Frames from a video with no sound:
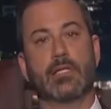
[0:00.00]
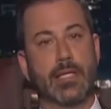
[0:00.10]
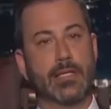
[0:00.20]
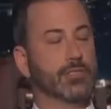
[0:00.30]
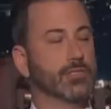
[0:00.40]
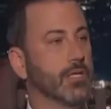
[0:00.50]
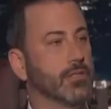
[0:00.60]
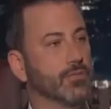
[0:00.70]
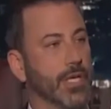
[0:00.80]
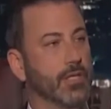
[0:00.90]
then there's
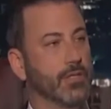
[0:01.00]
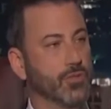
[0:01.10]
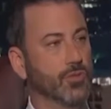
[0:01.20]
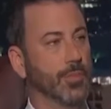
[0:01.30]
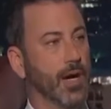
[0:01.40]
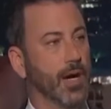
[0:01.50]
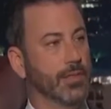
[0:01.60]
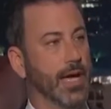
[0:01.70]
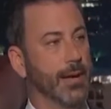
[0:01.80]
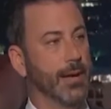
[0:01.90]
nothing we can do
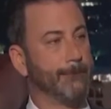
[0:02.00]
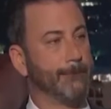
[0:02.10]
about that.